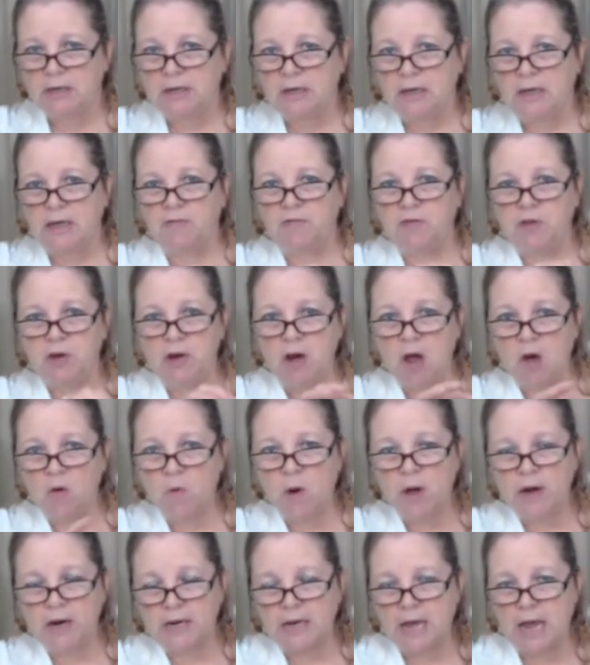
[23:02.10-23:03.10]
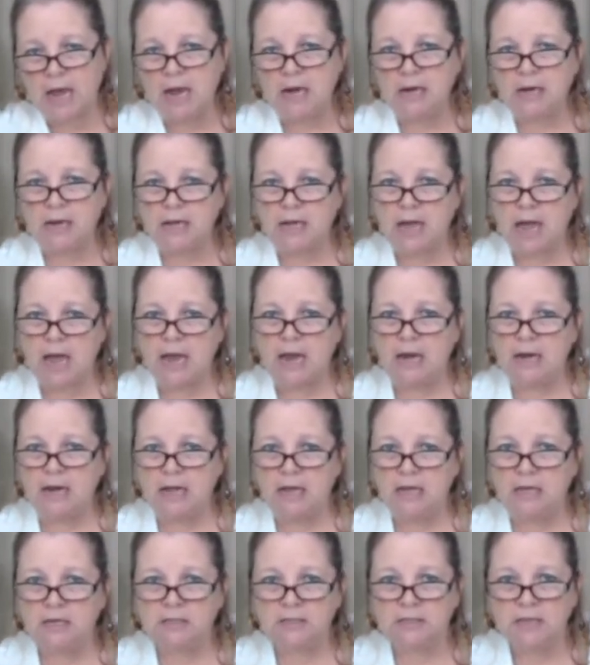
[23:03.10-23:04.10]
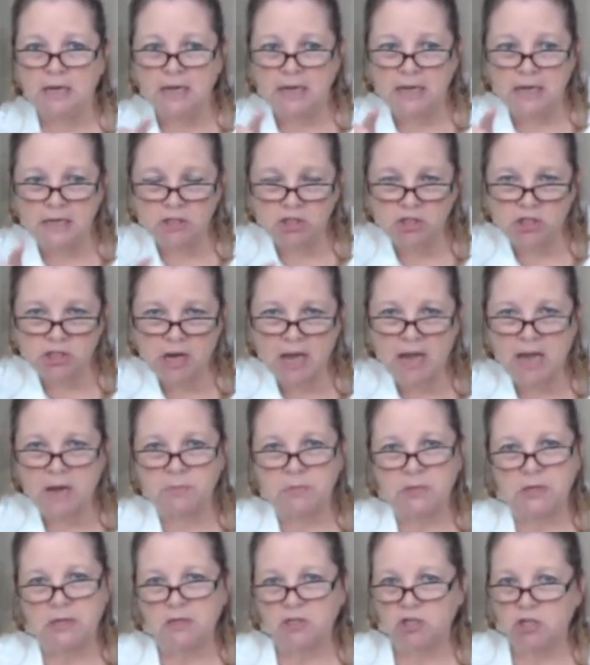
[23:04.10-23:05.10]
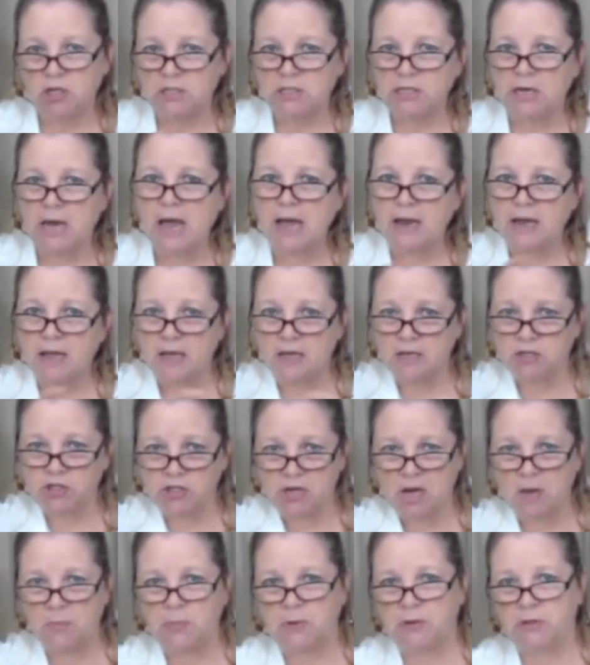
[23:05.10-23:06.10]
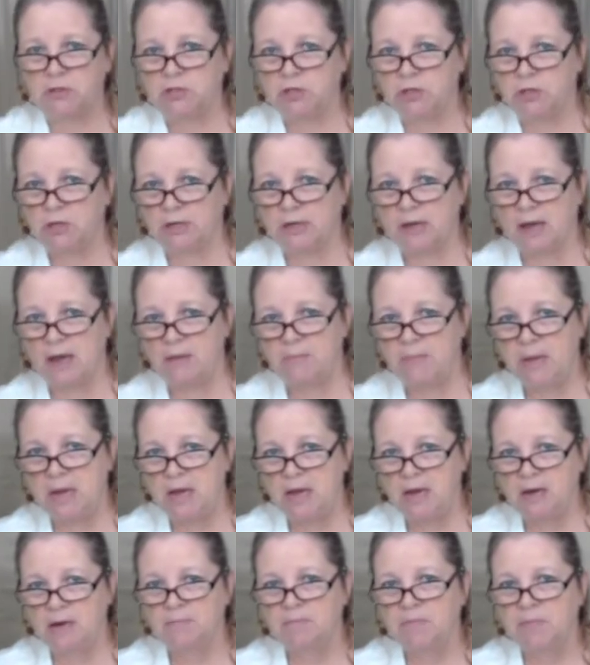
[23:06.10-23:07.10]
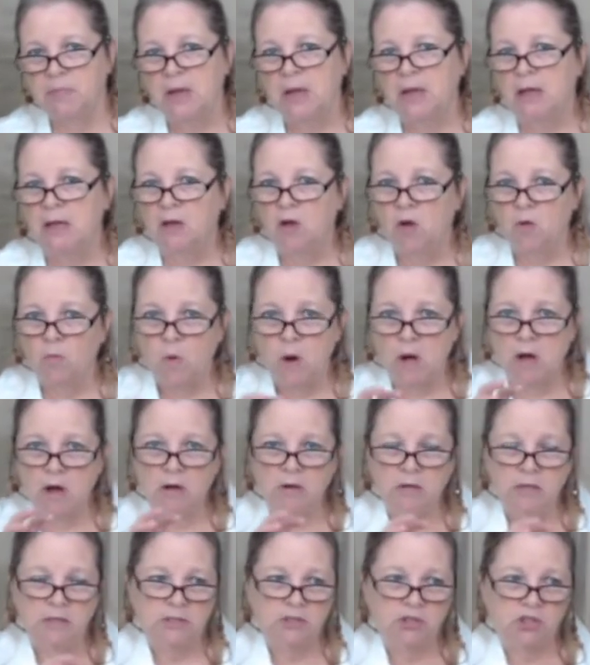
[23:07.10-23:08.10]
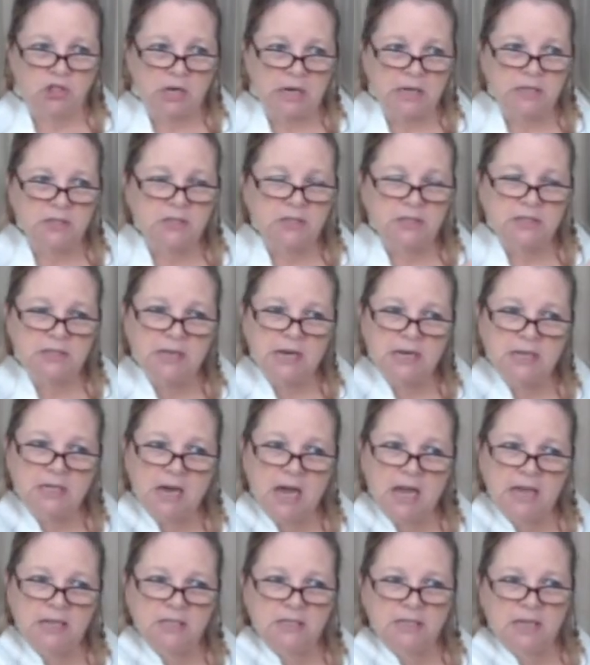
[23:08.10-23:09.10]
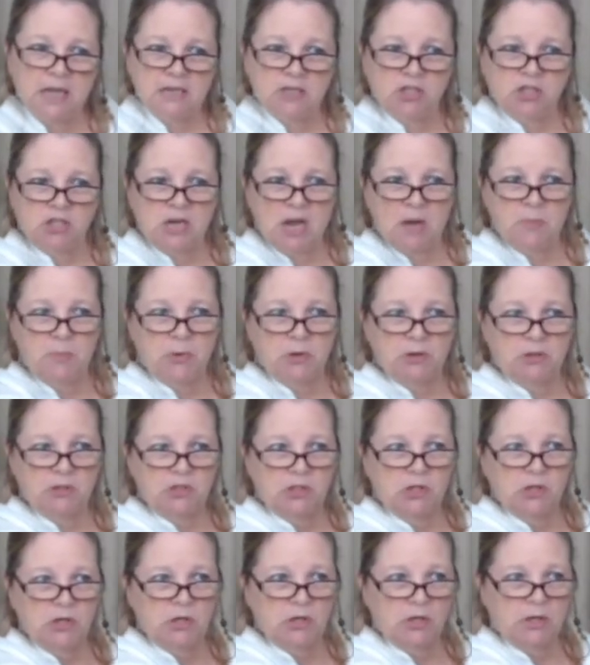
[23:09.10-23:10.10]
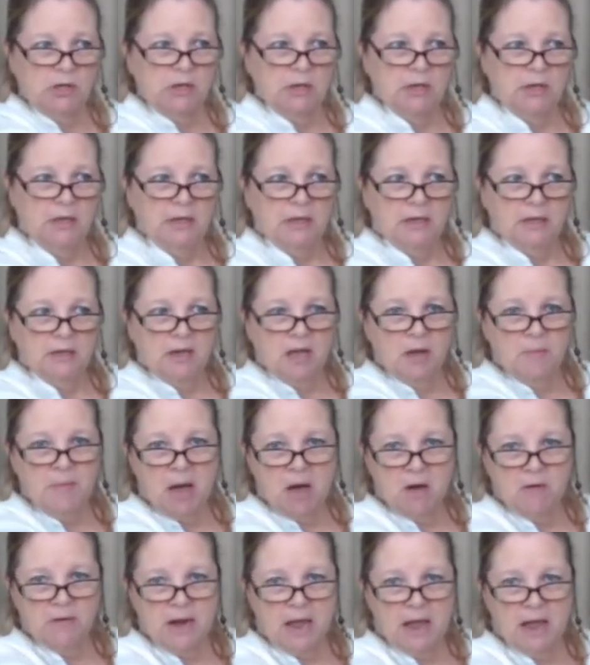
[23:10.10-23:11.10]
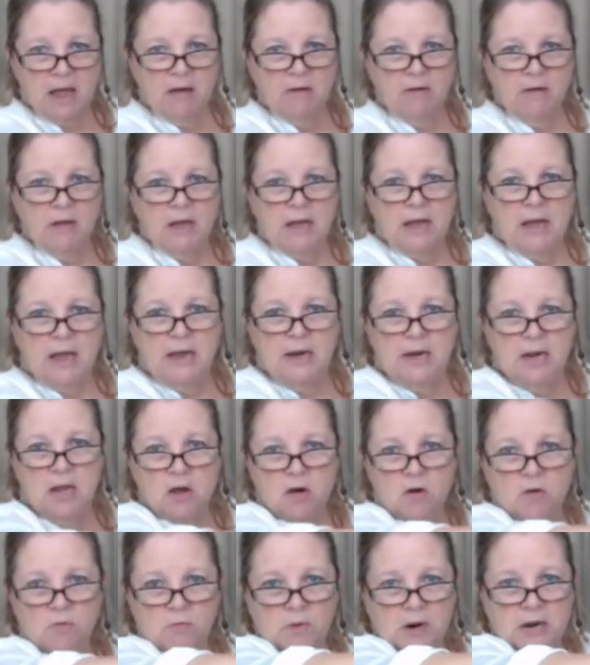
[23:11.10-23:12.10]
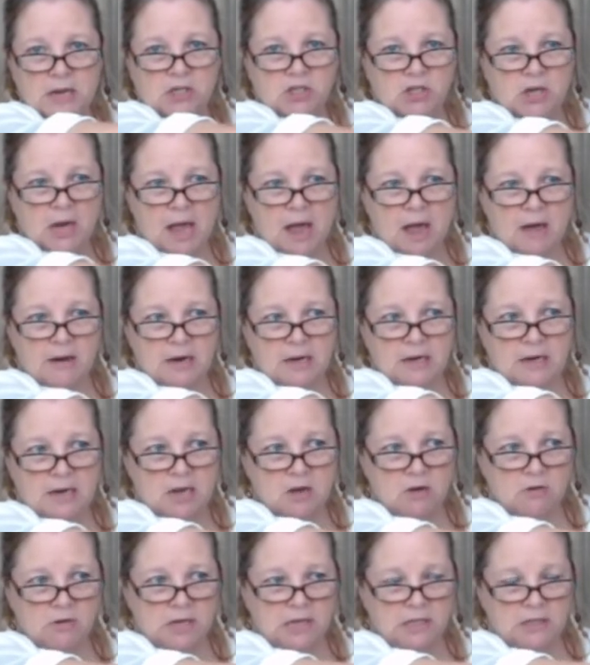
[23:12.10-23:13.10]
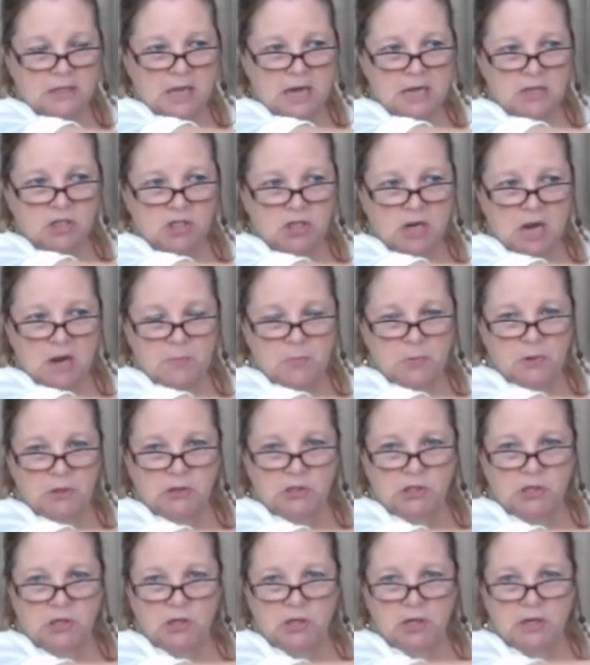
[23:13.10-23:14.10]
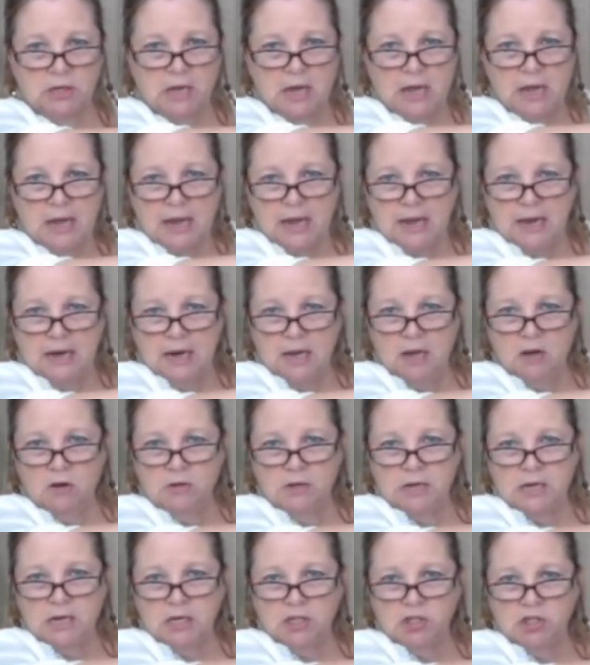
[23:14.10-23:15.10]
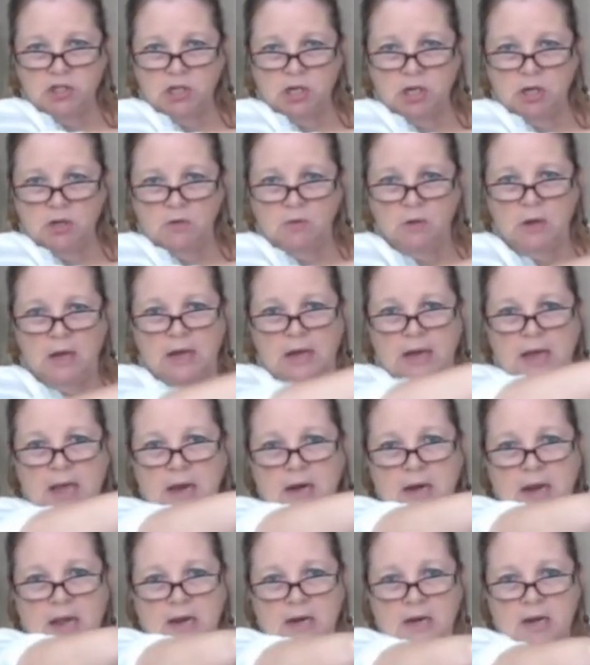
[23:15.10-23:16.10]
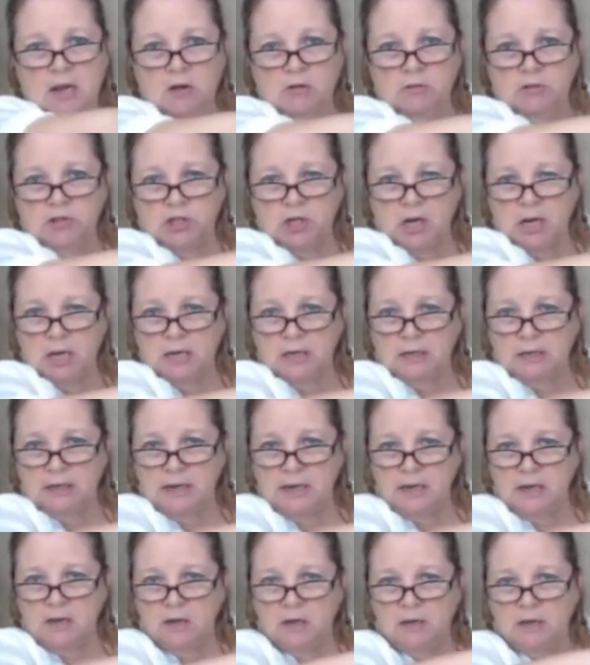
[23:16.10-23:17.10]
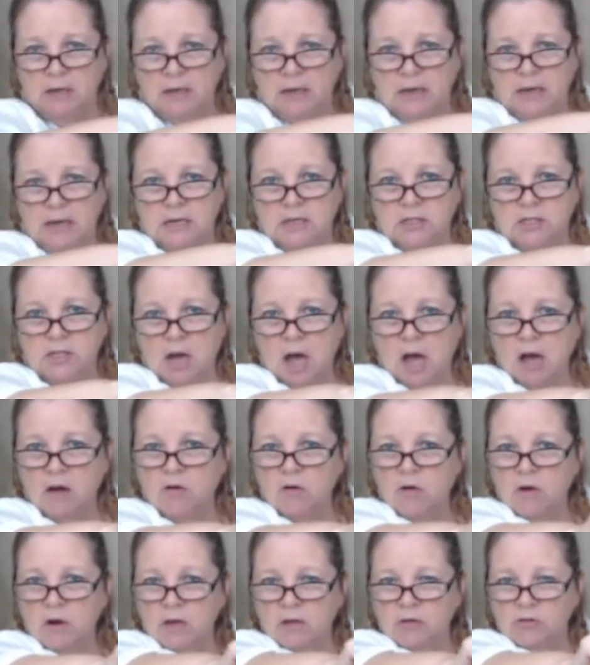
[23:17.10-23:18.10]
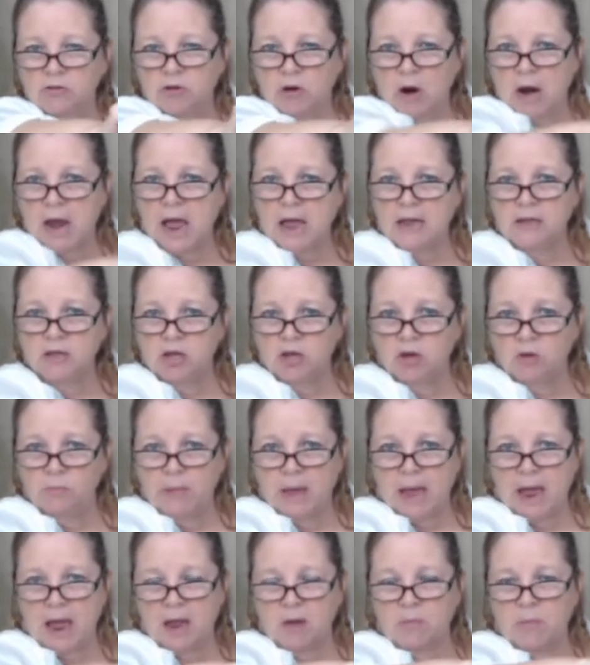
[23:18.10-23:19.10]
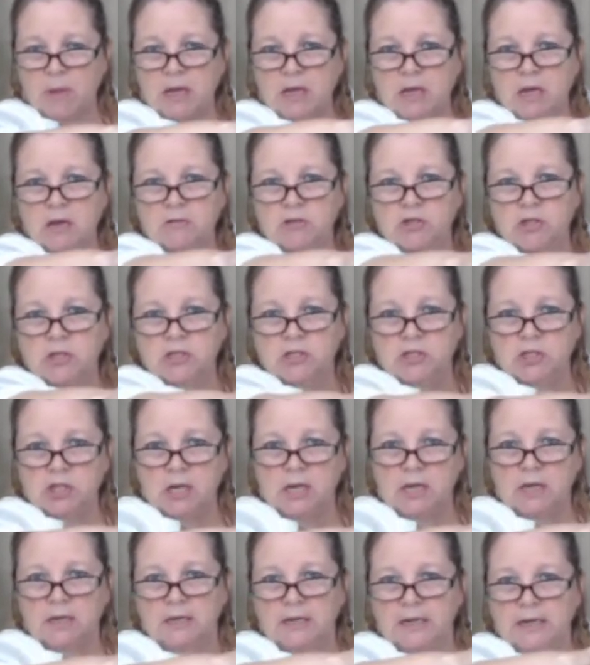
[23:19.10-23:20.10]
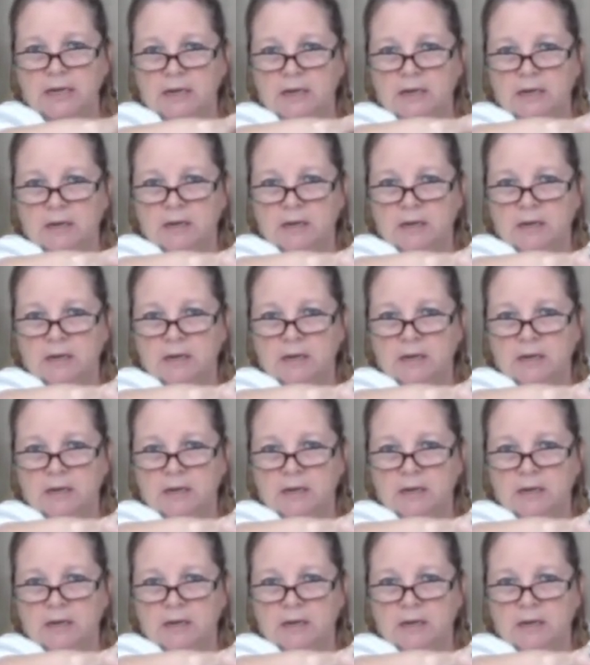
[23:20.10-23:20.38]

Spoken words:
If you know what a candy cane is, it's shaped just like a shepherd's hook. Amen? Well, Jesus, he takes that shepherd's hook. Come on now. And he'll reach out and he'll get that shepherd's hook and he'll get you and he'll gently. He's not going to drag you back, but he'll just gently.